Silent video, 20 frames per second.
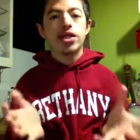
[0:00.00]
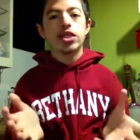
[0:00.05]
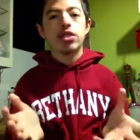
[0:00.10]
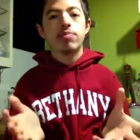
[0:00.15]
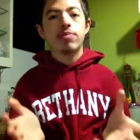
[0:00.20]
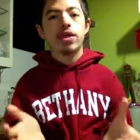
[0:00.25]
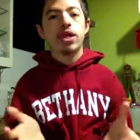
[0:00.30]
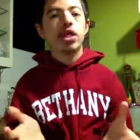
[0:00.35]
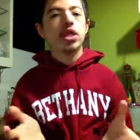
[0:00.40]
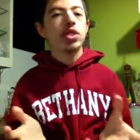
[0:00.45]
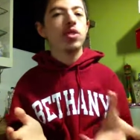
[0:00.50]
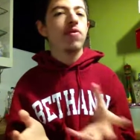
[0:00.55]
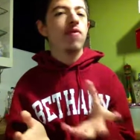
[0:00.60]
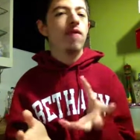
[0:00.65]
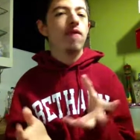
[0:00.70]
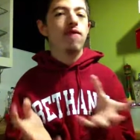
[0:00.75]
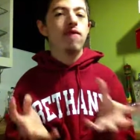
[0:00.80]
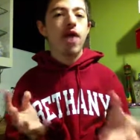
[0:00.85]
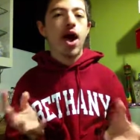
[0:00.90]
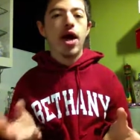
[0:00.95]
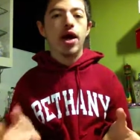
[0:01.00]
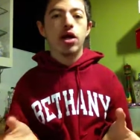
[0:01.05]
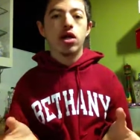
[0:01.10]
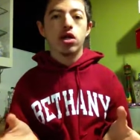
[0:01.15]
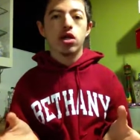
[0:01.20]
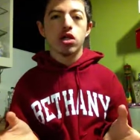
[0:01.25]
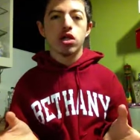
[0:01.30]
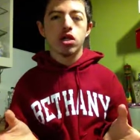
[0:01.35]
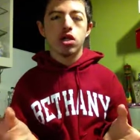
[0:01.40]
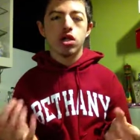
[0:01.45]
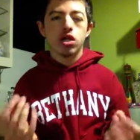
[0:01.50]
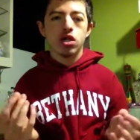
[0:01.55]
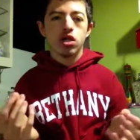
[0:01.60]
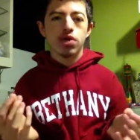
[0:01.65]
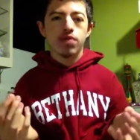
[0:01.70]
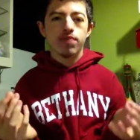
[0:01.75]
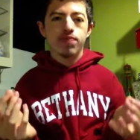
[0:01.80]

Smith's final